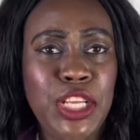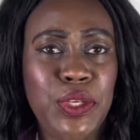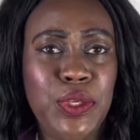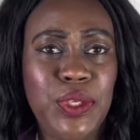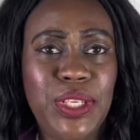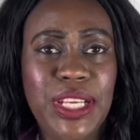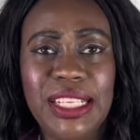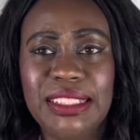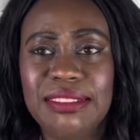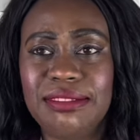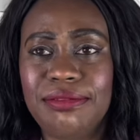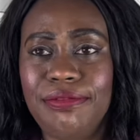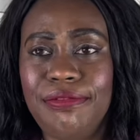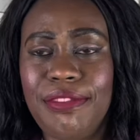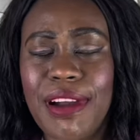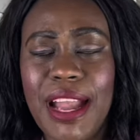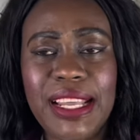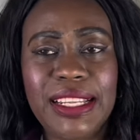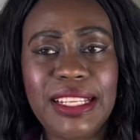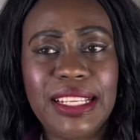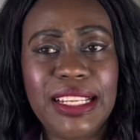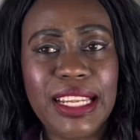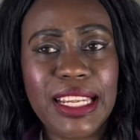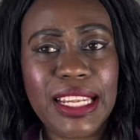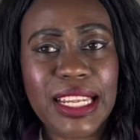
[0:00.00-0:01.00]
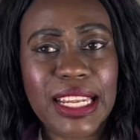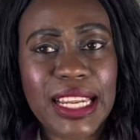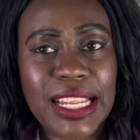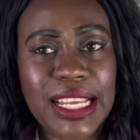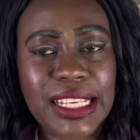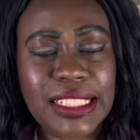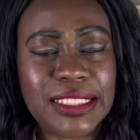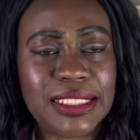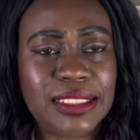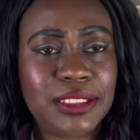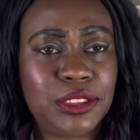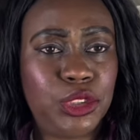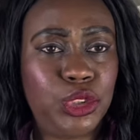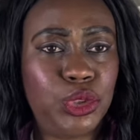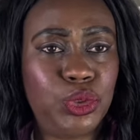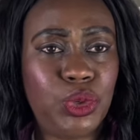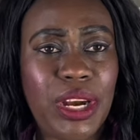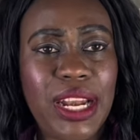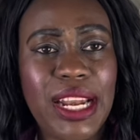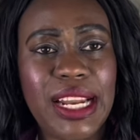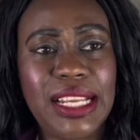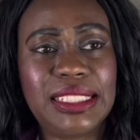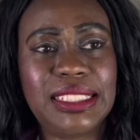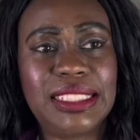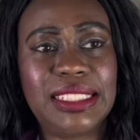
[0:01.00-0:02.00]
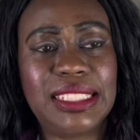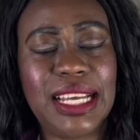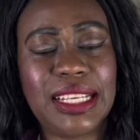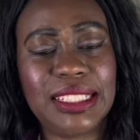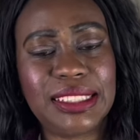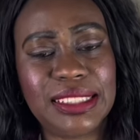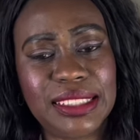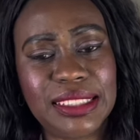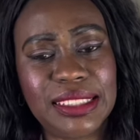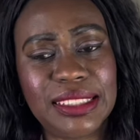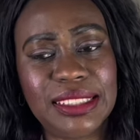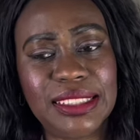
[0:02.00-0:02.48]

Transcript: You can find a lace dress that